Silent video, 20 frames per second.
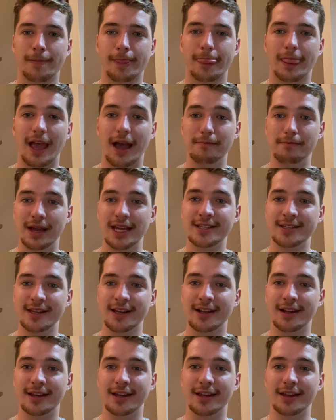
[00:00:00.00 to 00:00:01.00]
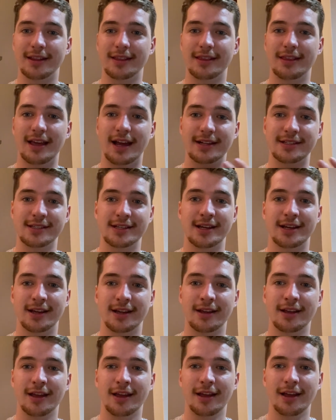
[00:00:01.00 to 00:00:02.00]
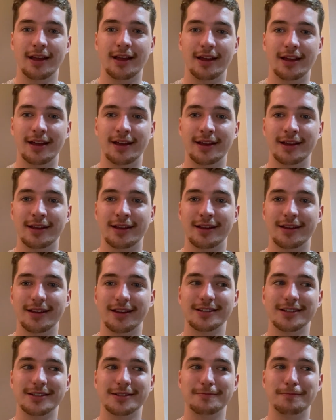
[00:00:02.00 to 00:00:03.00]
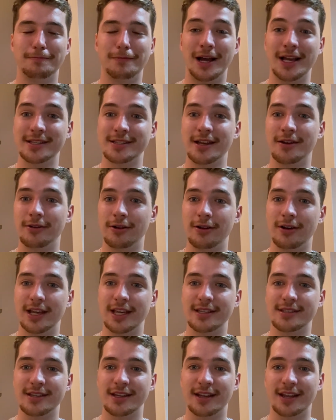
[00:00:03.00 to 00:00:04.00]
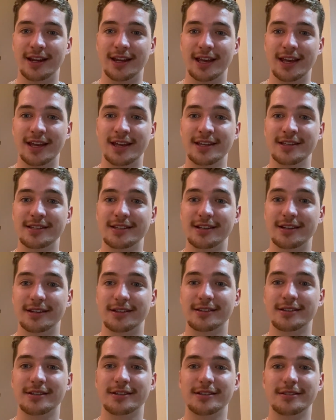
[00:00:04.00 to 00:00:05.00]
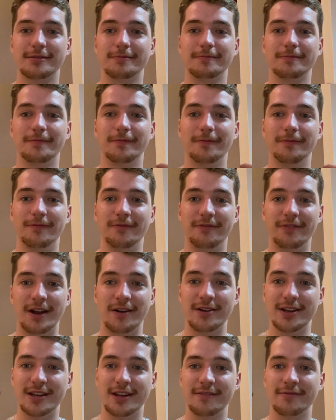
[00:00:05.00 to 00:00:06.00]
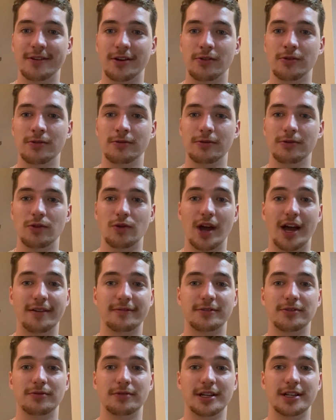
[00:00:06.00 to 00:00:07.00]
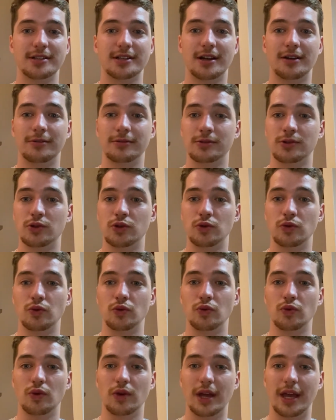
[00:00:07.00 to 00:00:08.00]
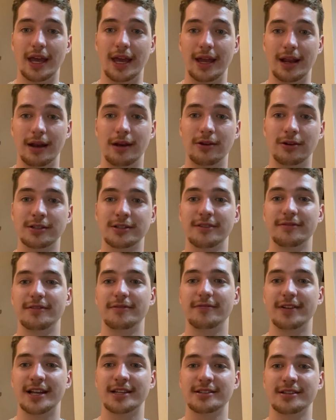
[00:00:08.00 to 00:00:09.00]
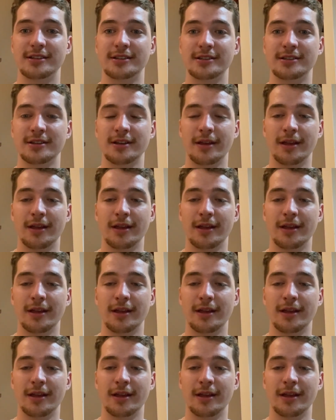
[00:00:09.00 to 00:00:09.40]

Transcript: And basically, that's it. It might sound a lot easier than it is, and it's very difficult. You have to reach out to a lot of investors,